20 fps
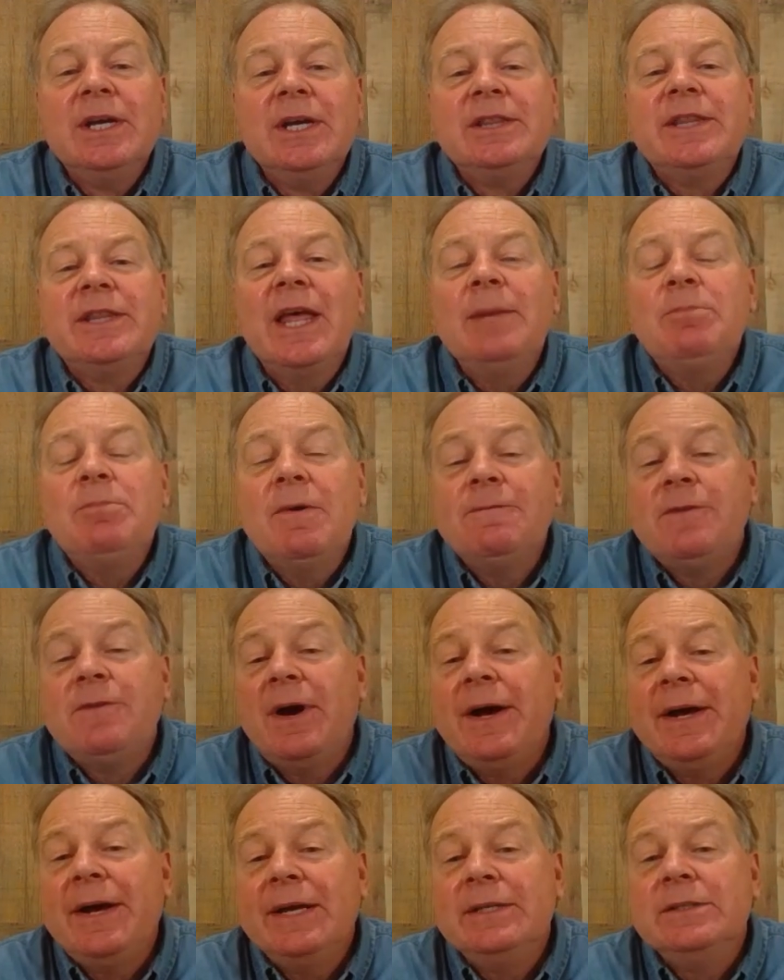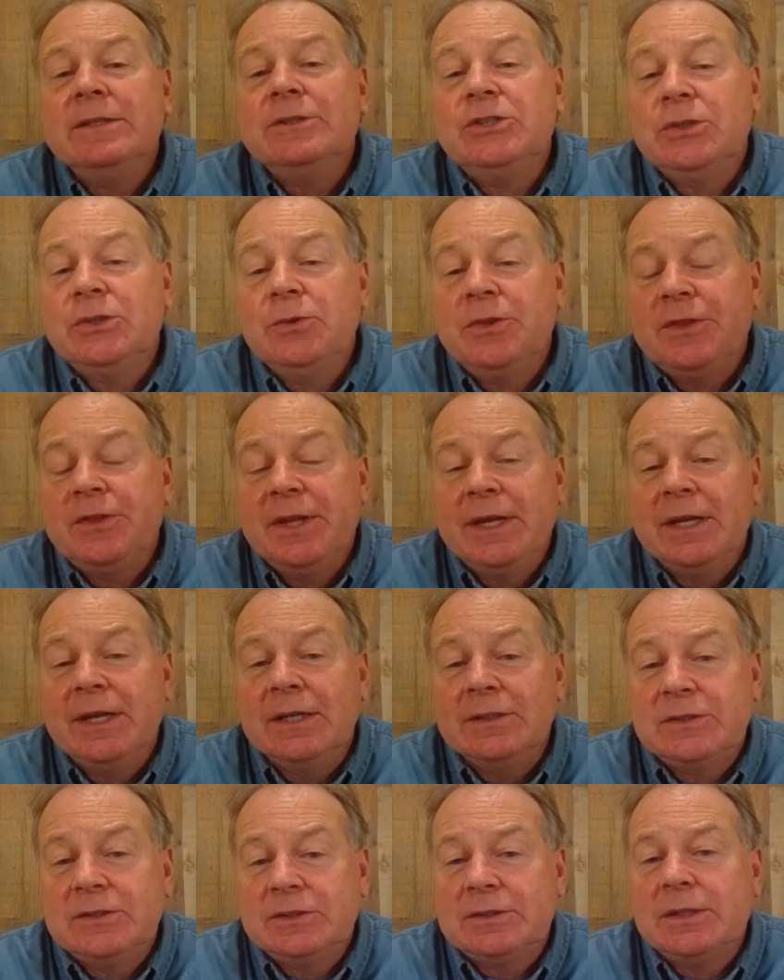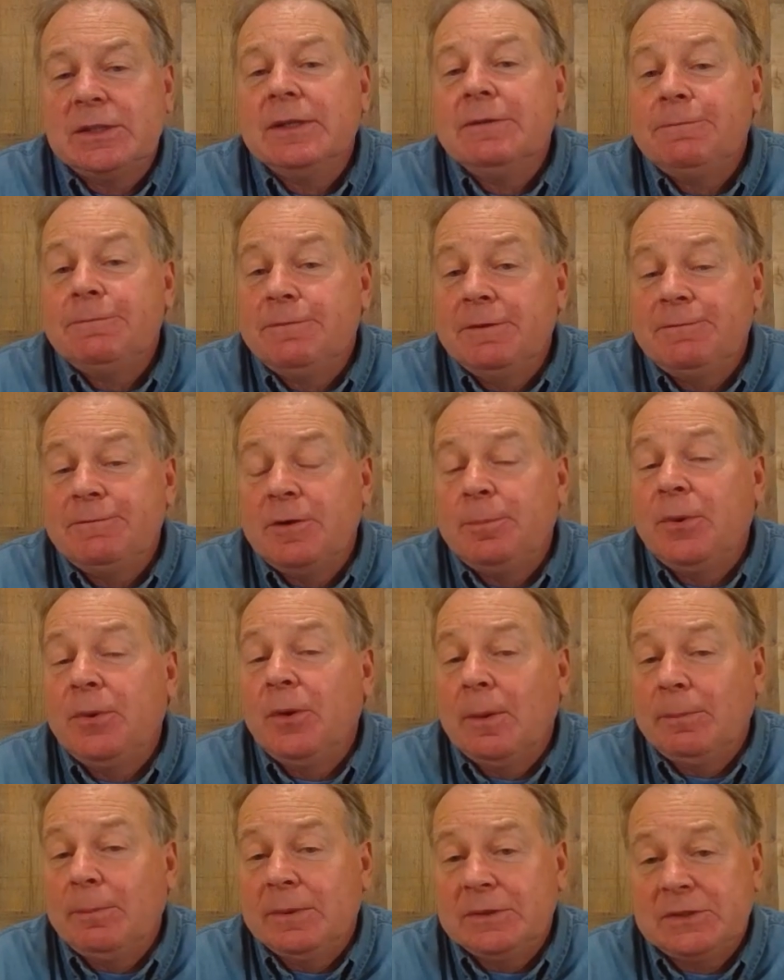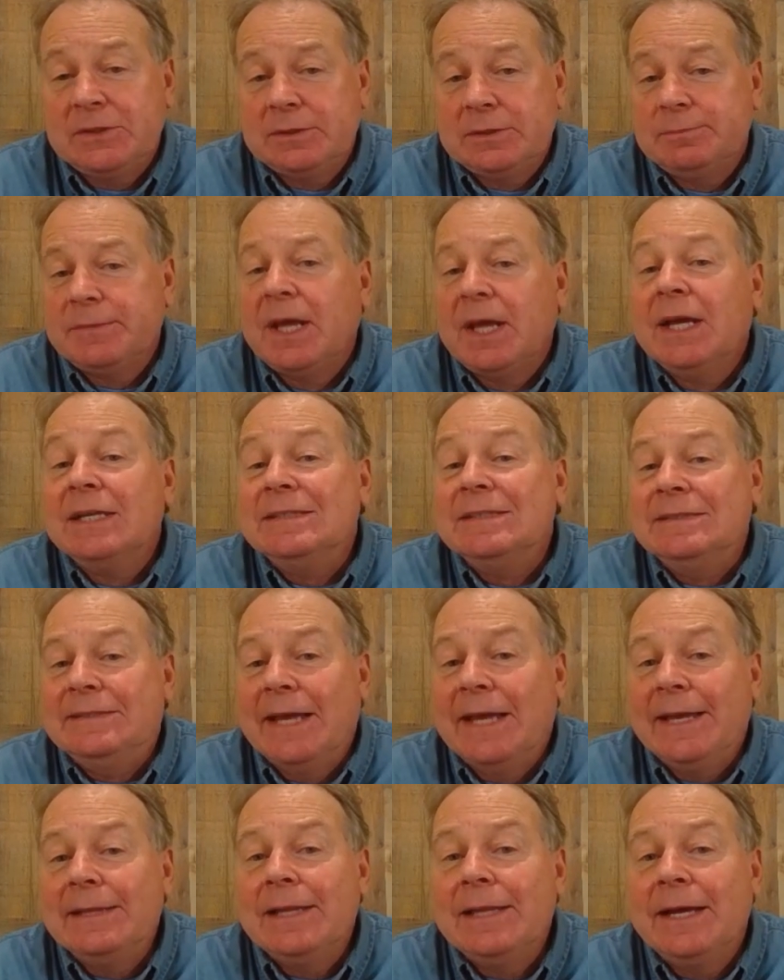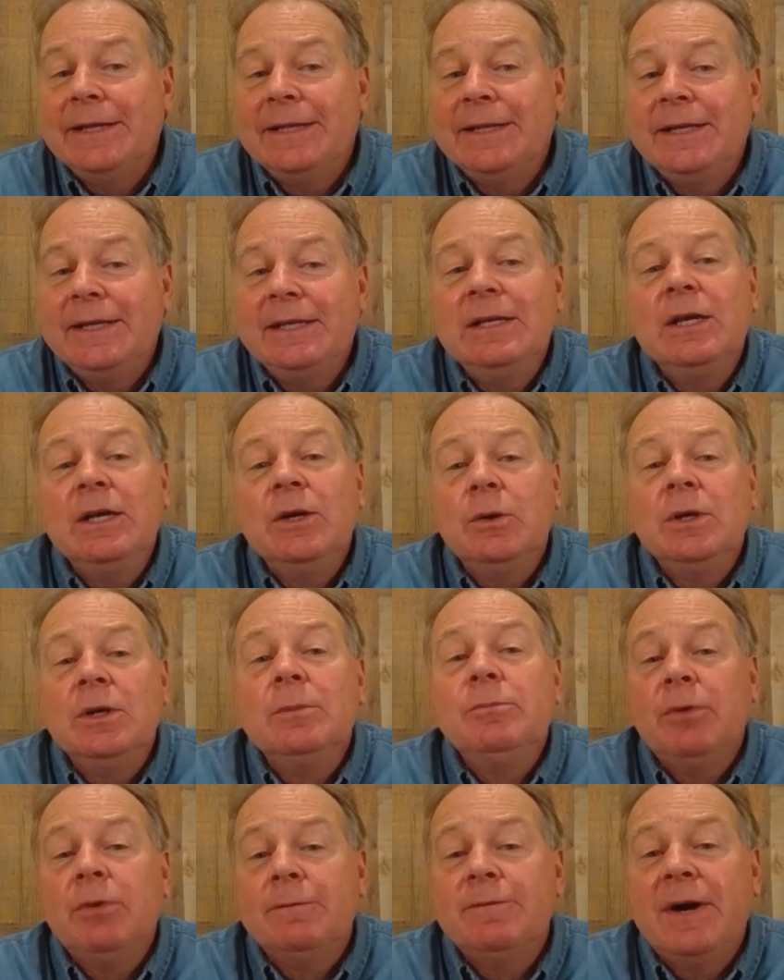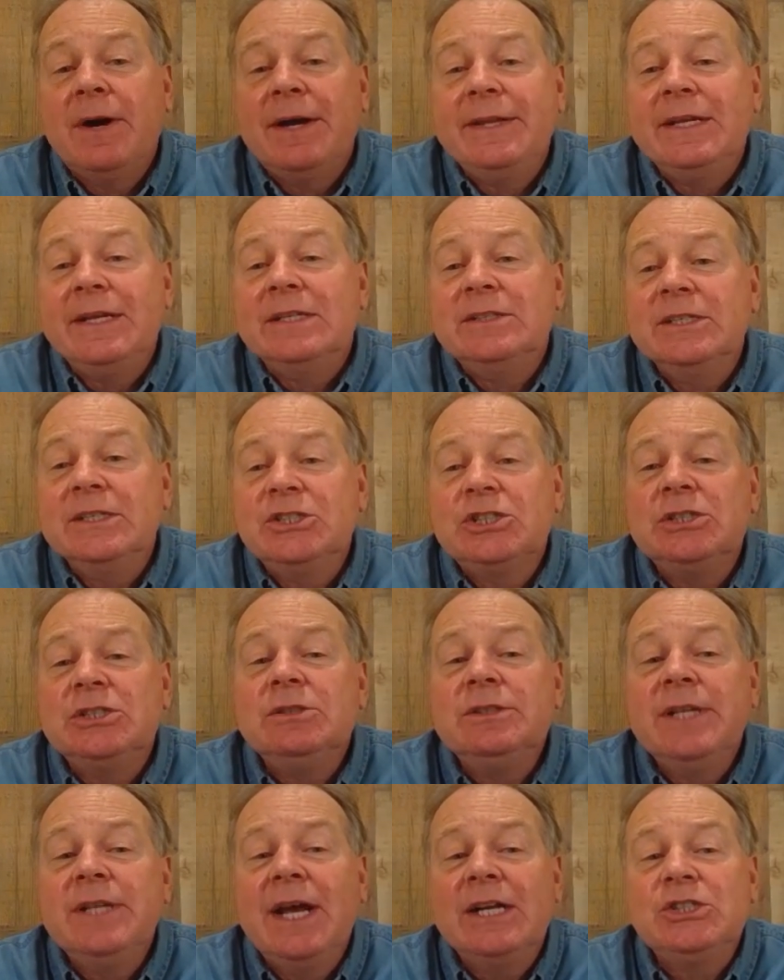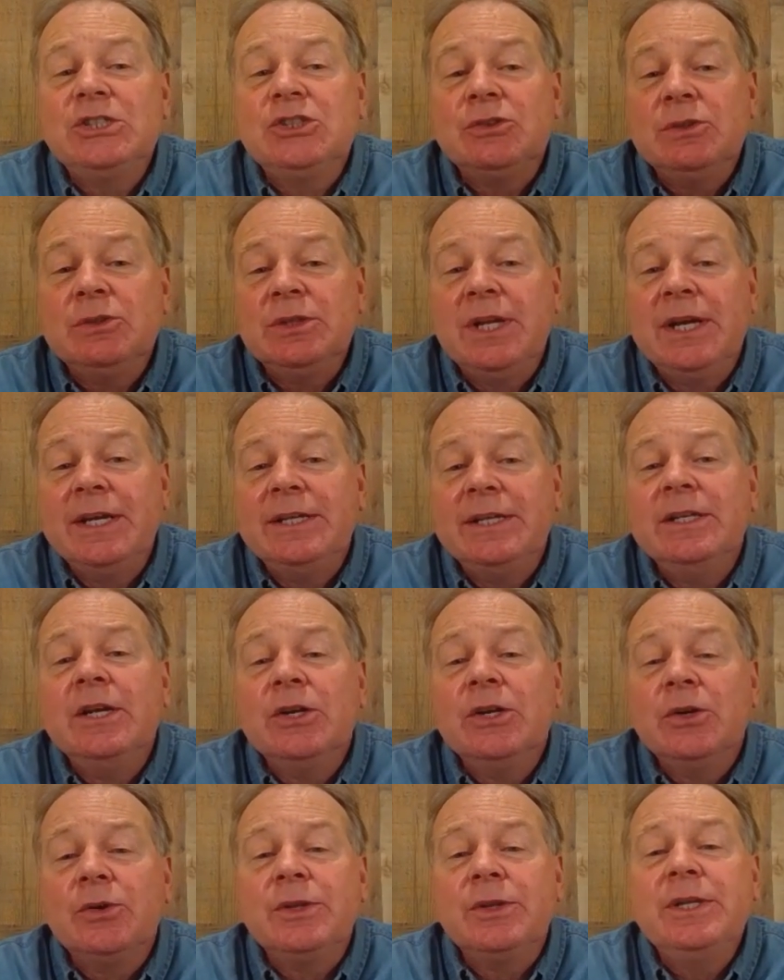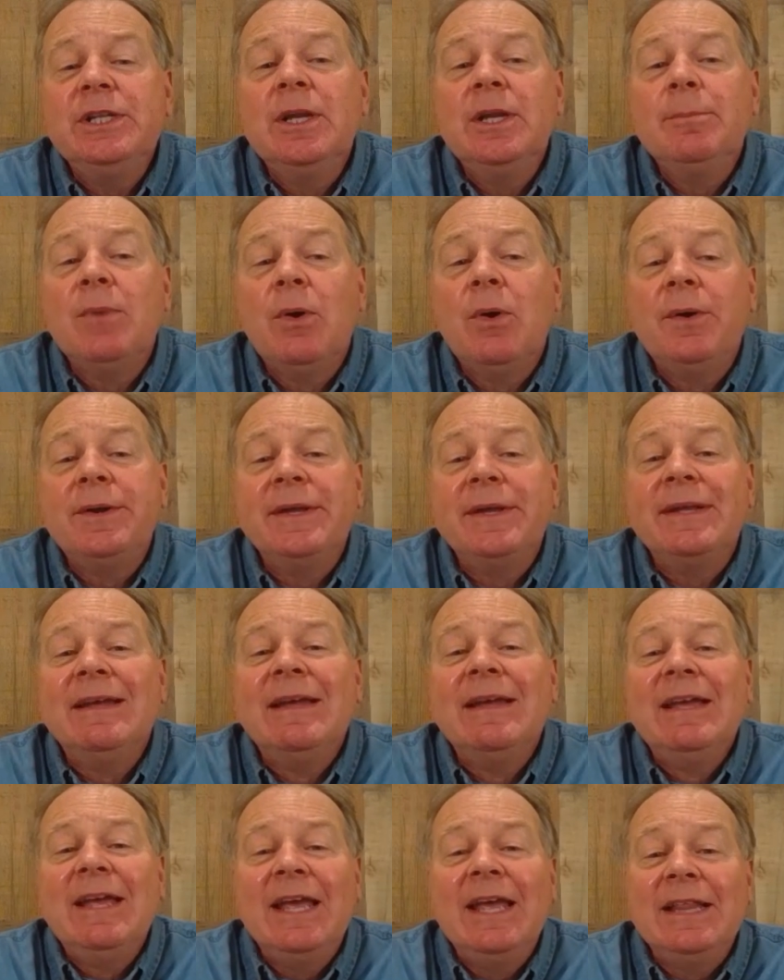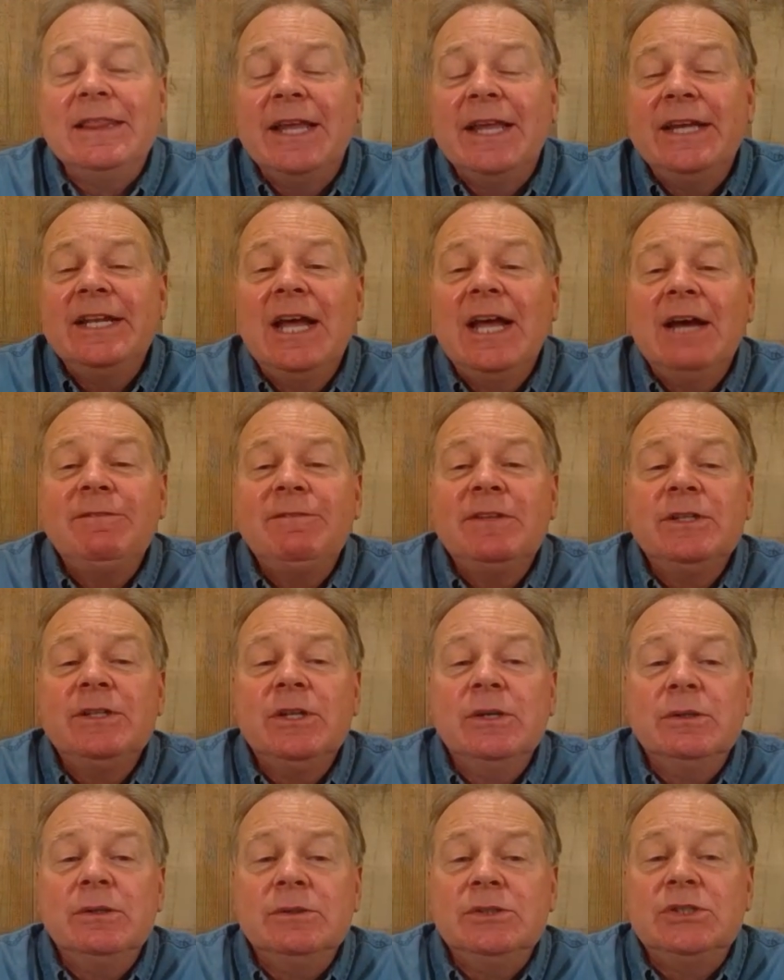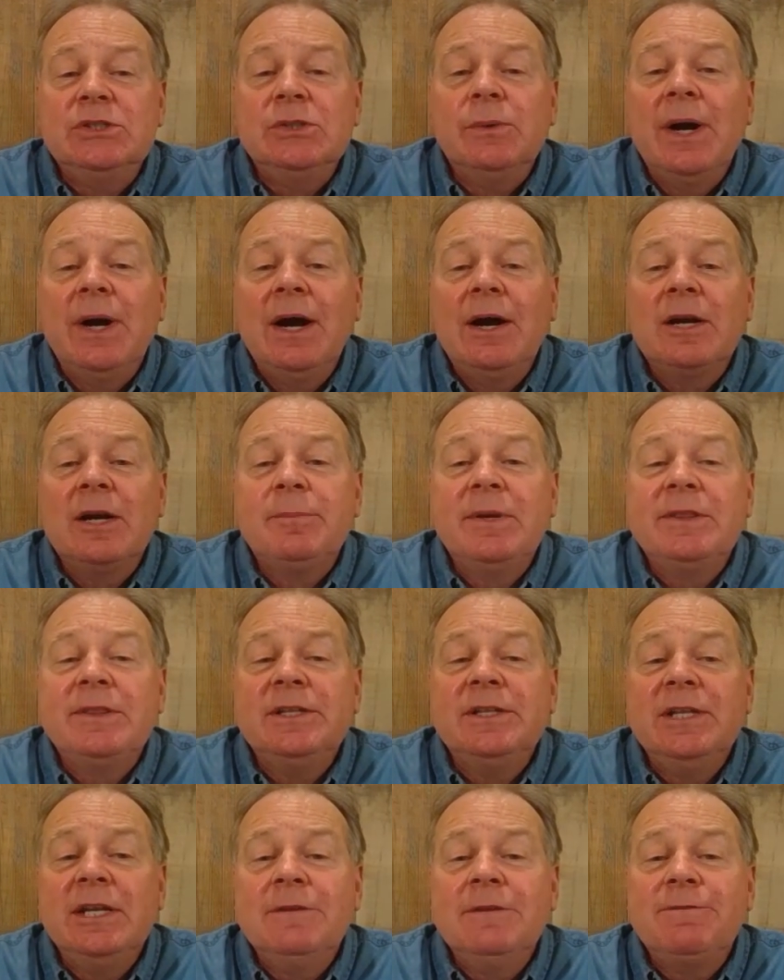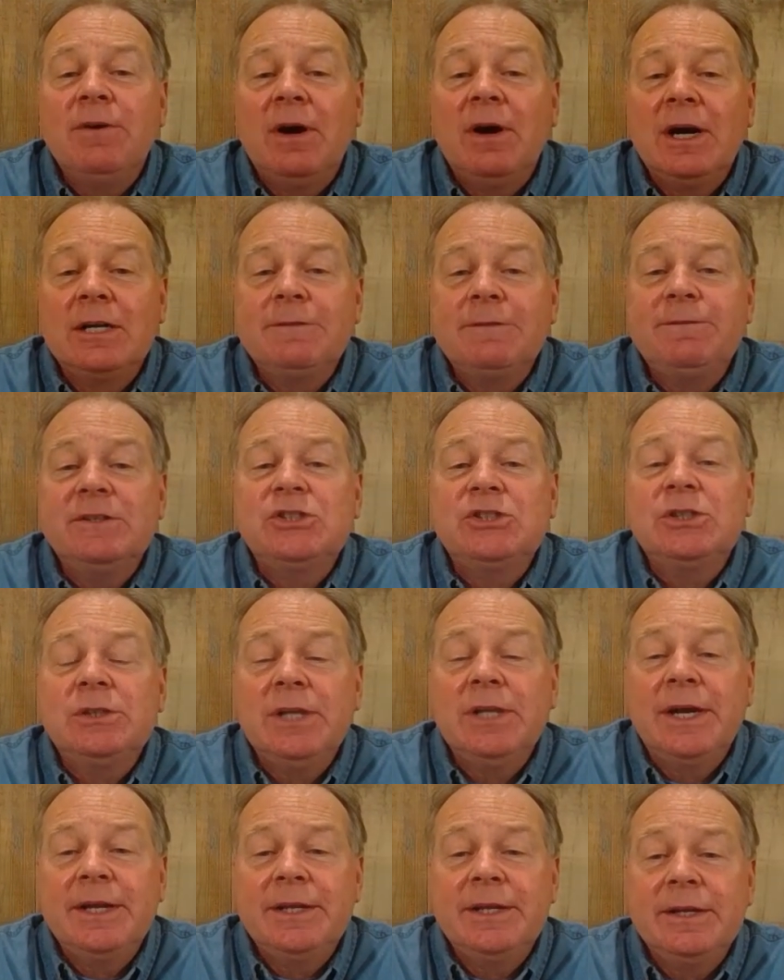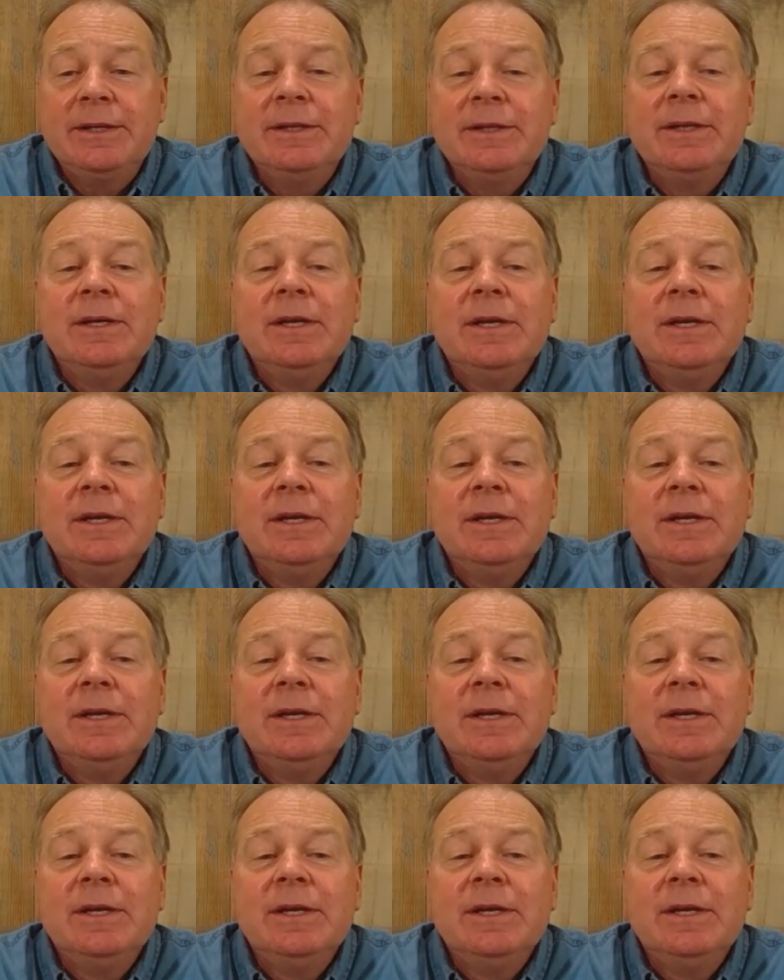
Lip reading: They provide two things fit for purpose: daylighting, providing additional natural light early in the morning and late afternoon to augment the need for artificial lighting.